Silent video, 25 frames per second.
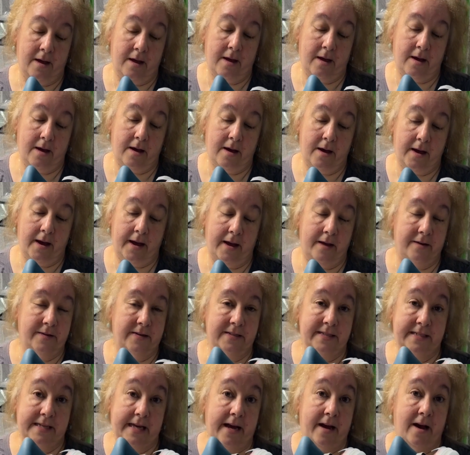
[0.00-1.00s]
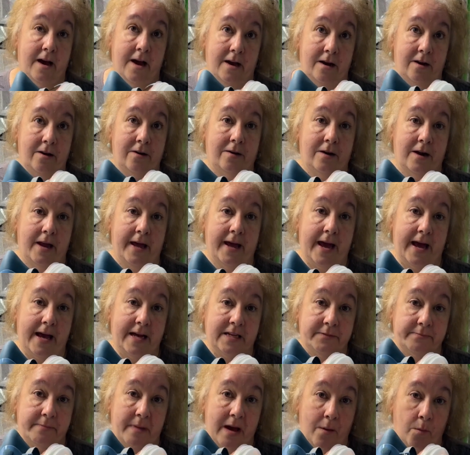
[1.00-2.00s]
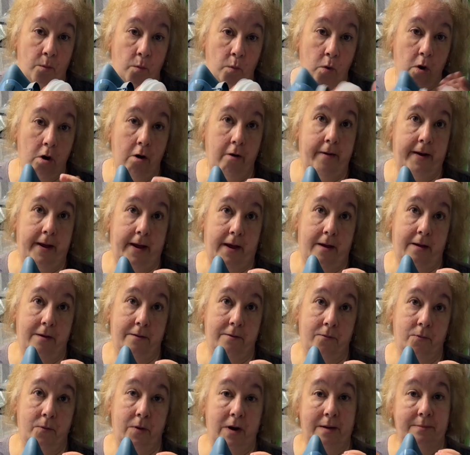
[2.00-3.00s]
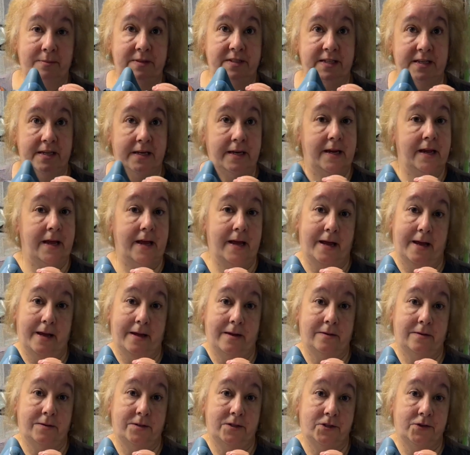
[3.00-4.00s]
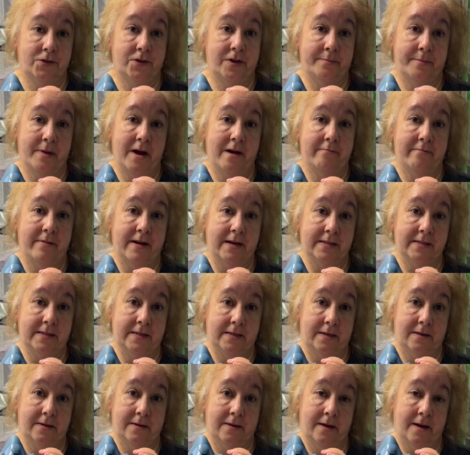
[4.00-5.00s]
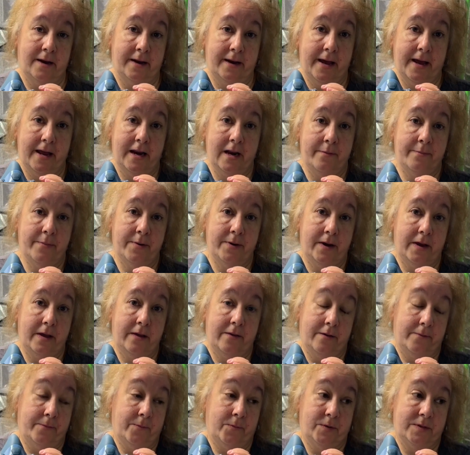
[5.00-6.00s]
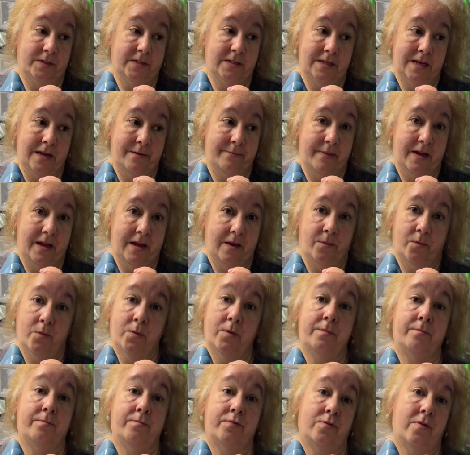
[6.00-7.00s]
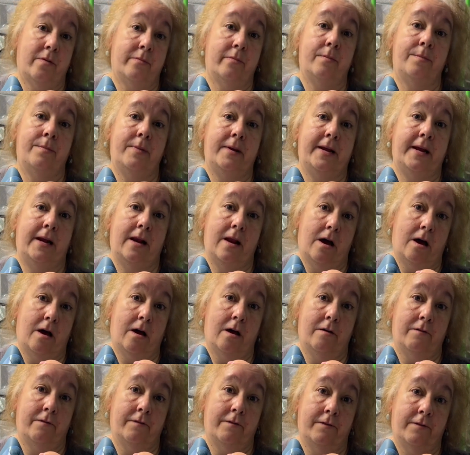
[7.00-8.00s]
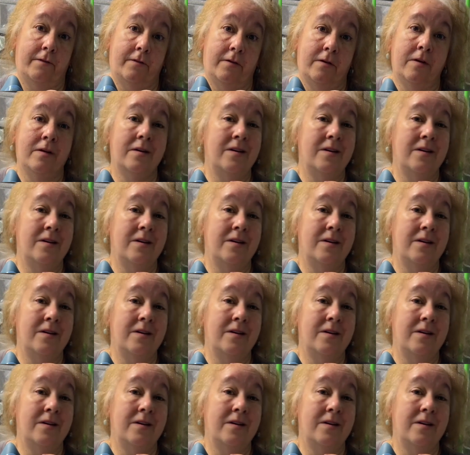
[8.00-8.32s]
As I say, I look like a hazmat warrior when I'm sitting here doing my resin, and anybody that would see me would probably laugh.